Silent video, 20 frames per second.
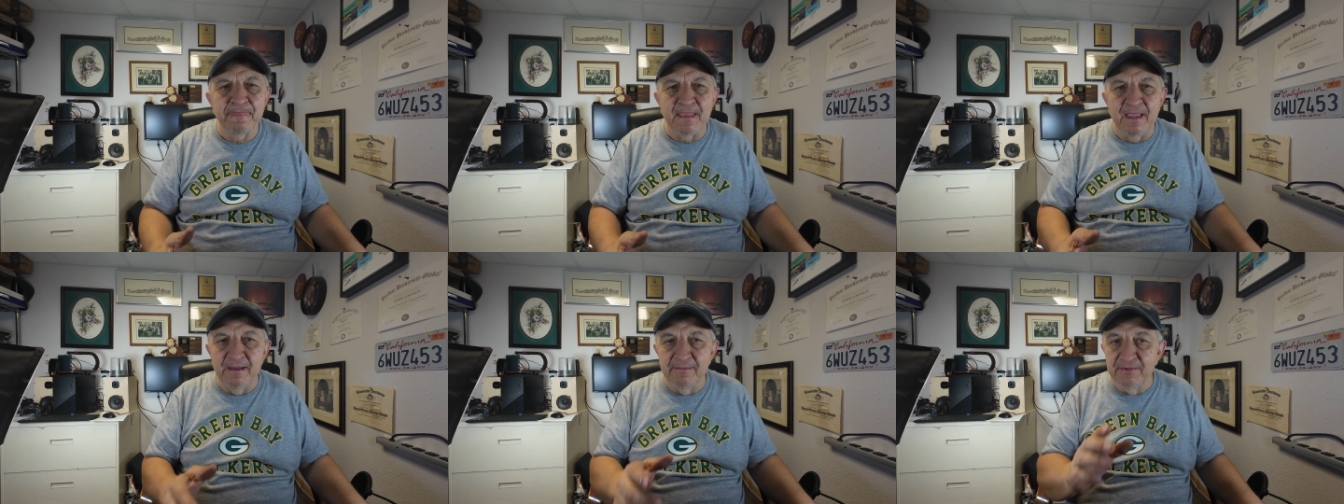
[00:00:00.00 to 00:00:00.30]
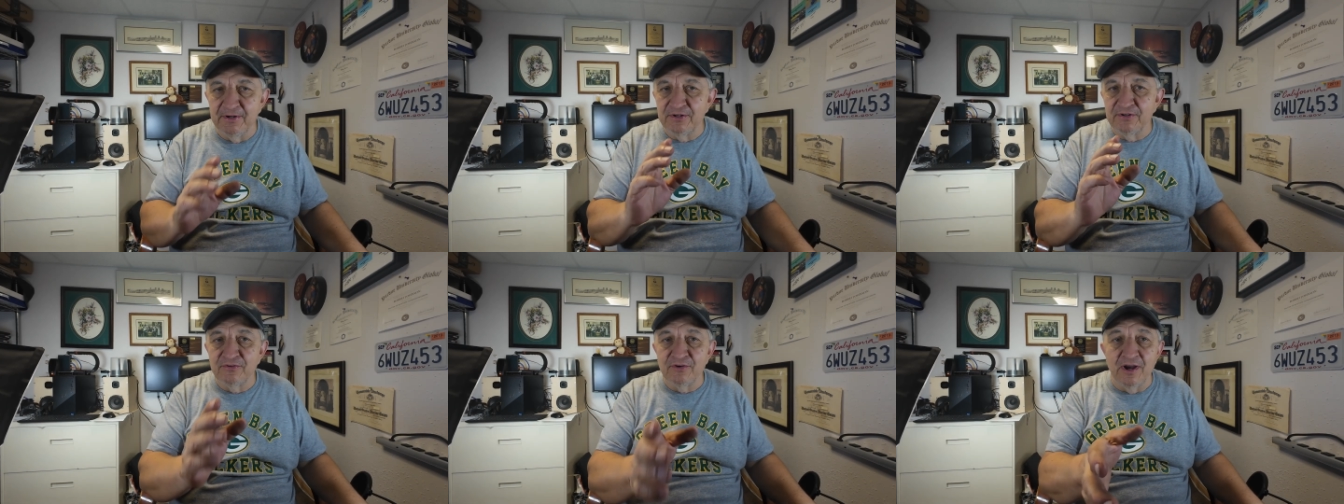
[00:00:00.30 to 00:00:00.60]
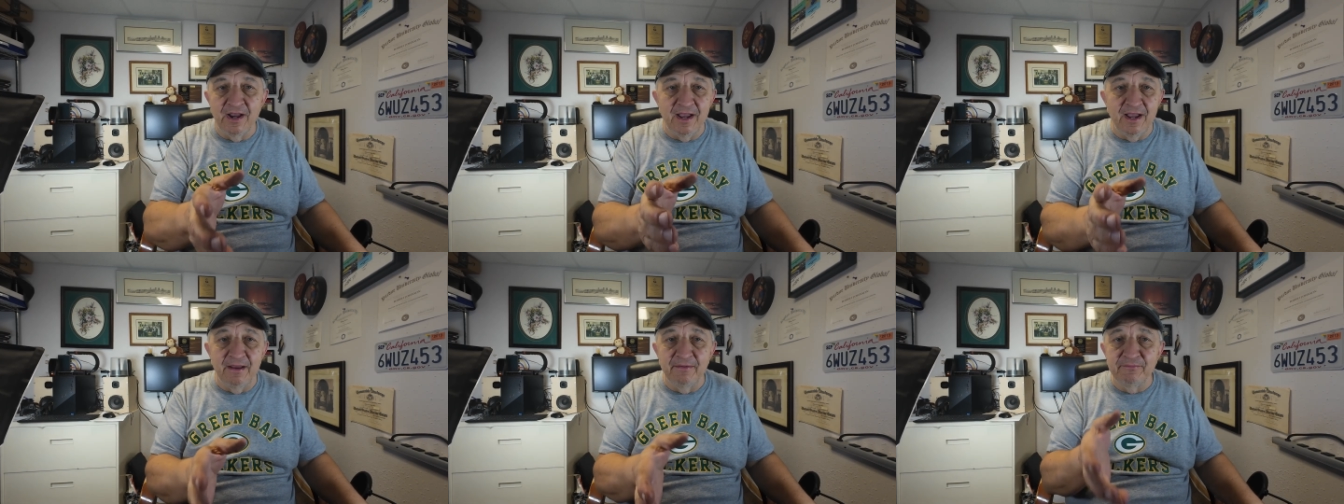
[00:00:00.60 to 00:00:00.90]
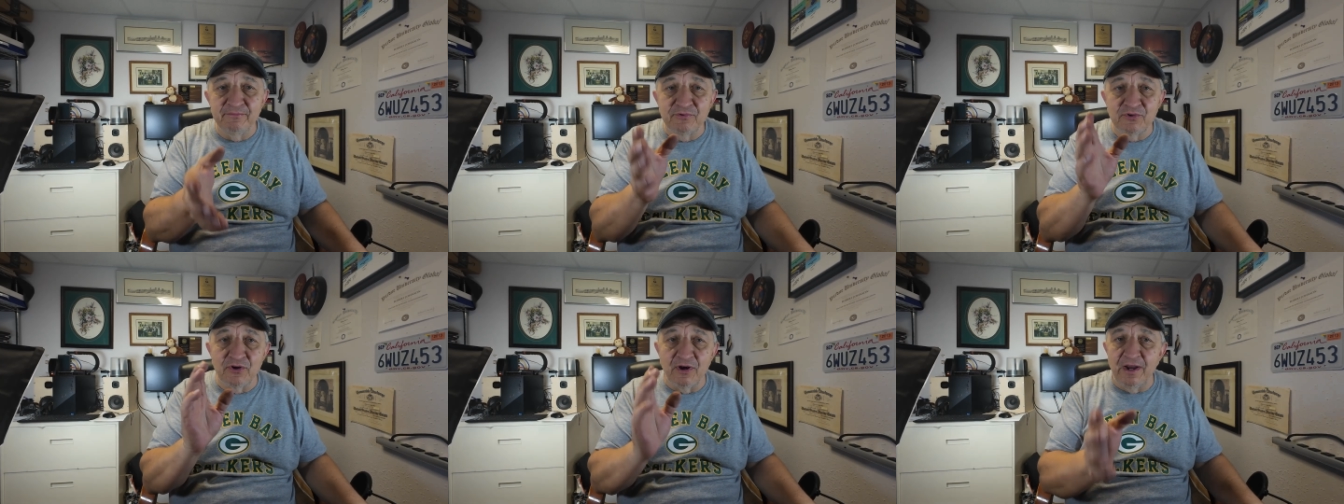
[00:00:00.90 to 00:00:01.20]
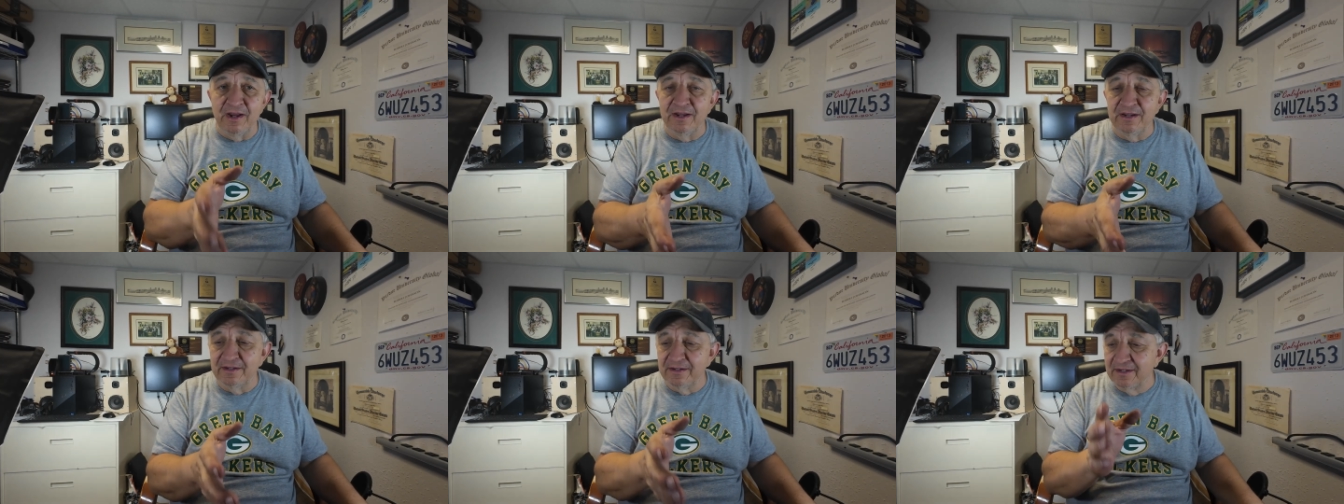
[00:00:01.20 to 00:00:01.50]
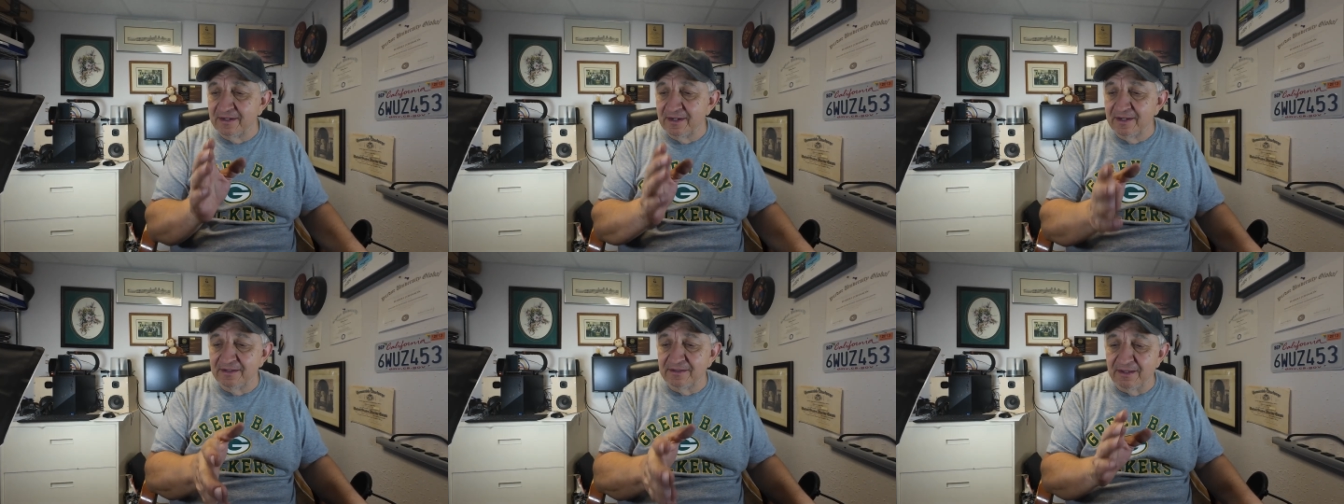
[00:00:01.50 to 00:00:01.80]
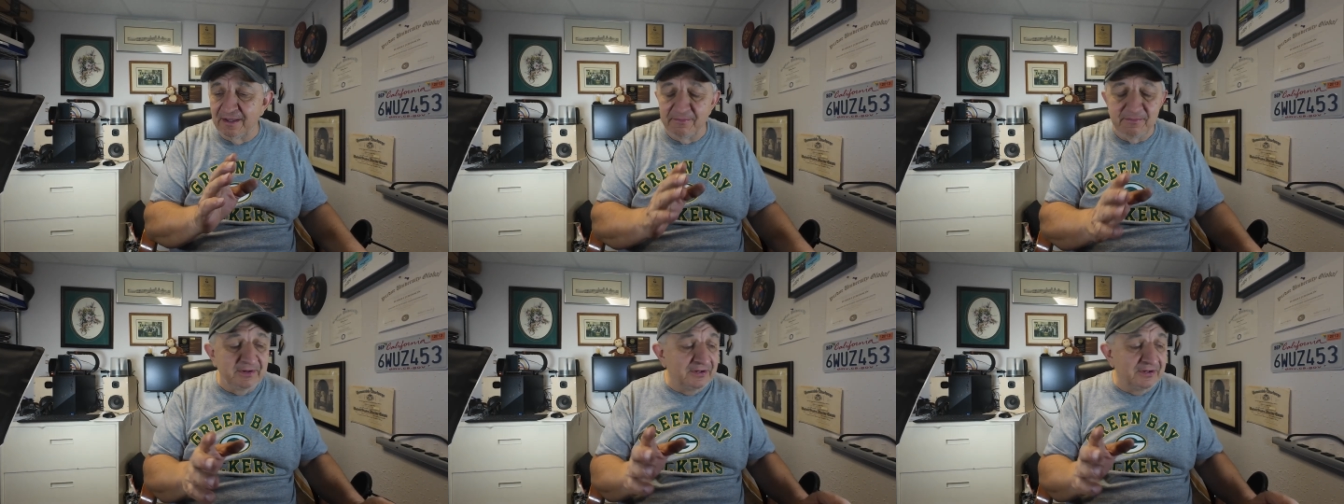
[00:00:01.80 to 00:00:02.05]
I'm gonna try to get